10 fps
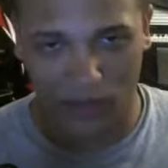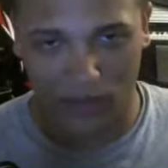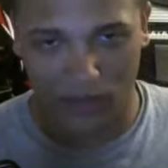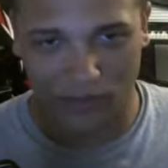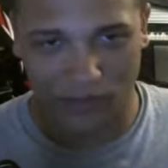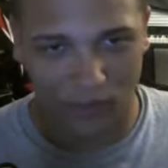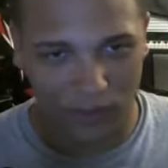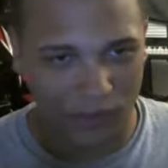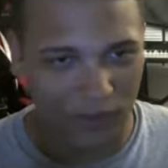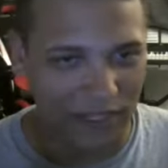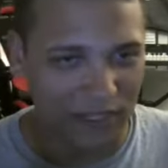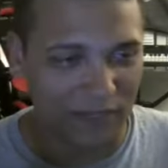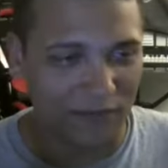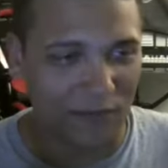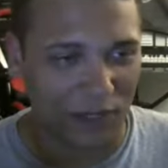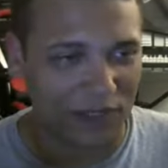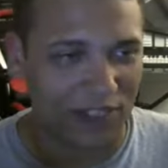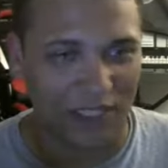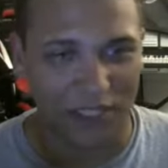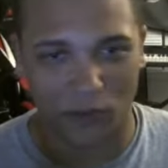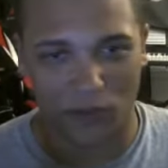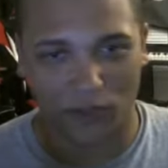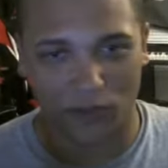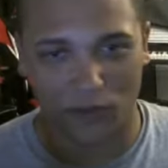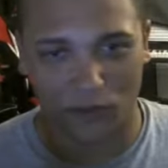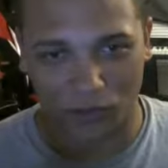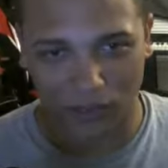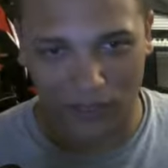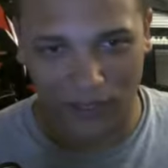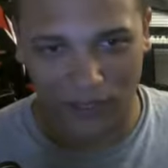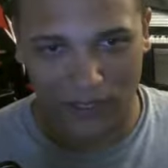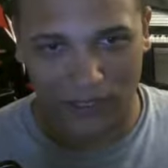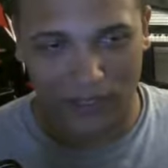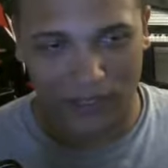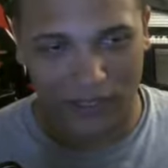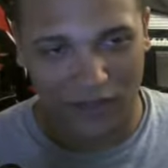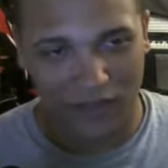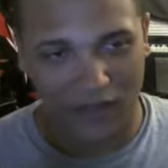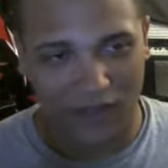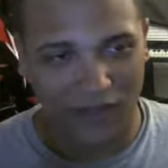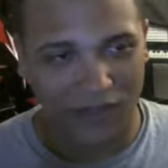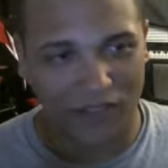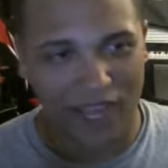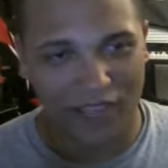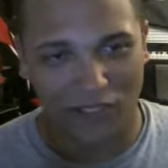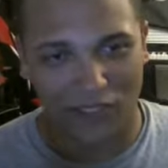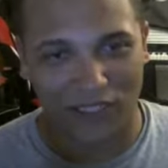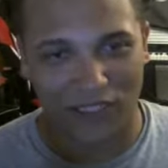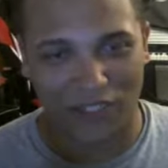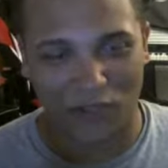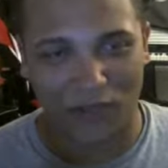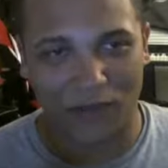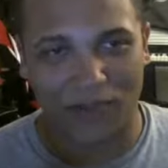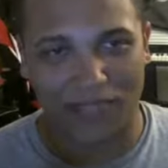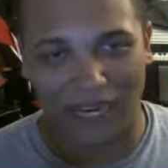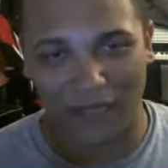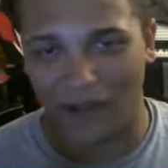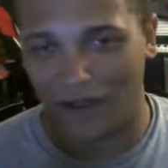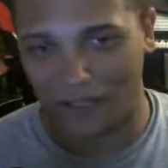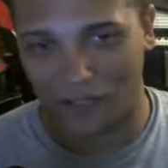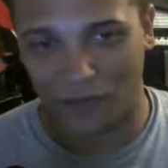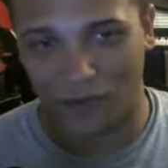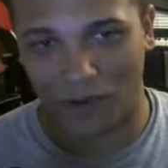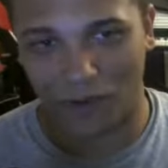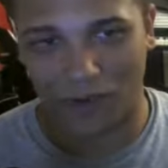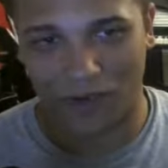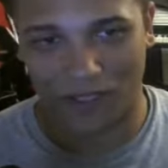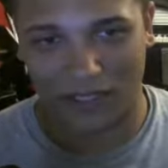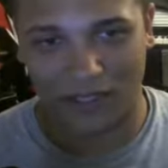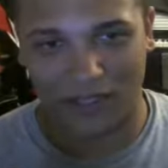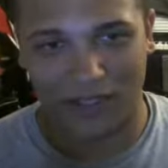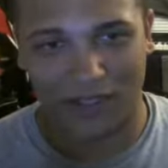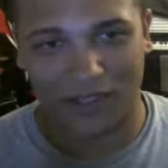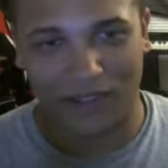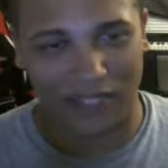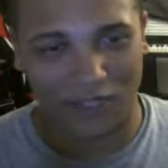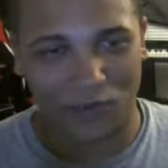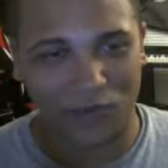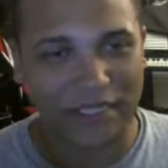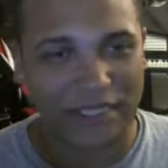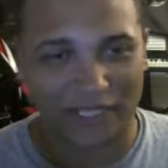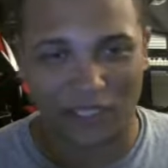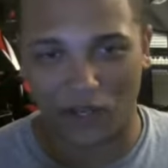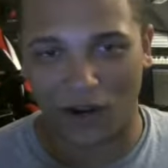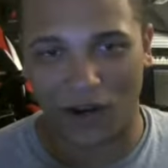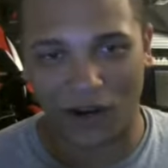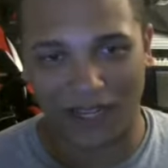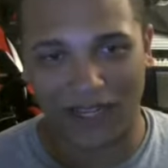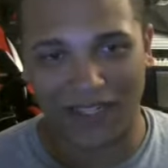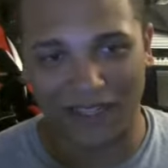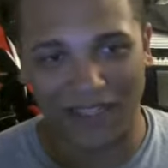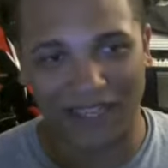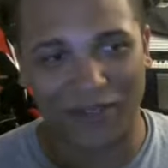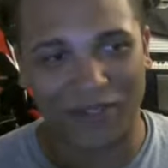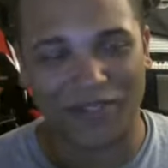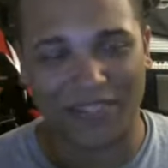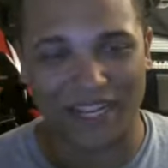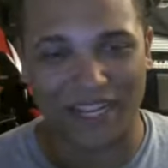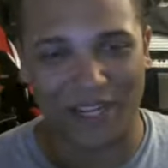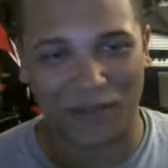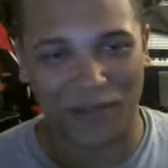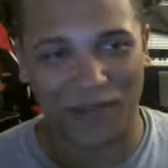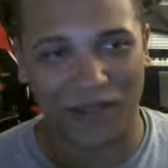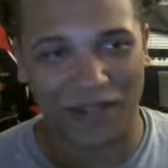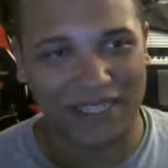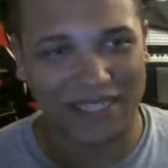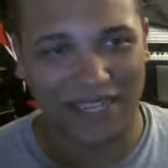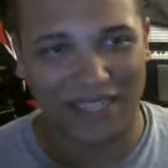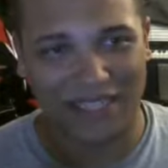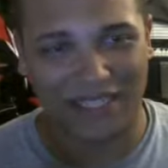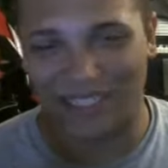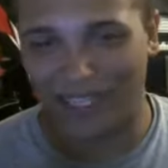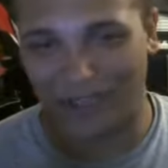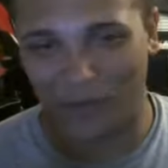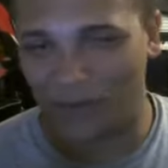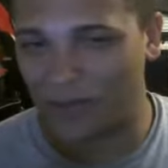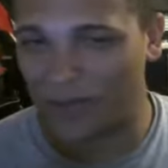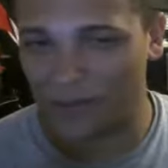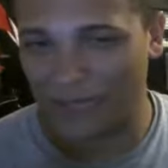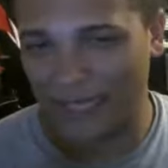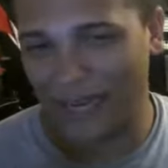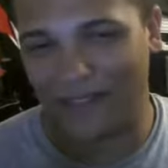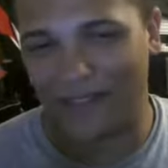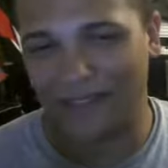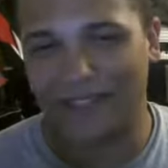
alert, when Vin confronts the Lord Ruler, and they're uh, they actually attribute dialogue to the wrong person, and it's really jarring. Like when you see it, you're like, oh, that's not it's not supposed to be him saying that.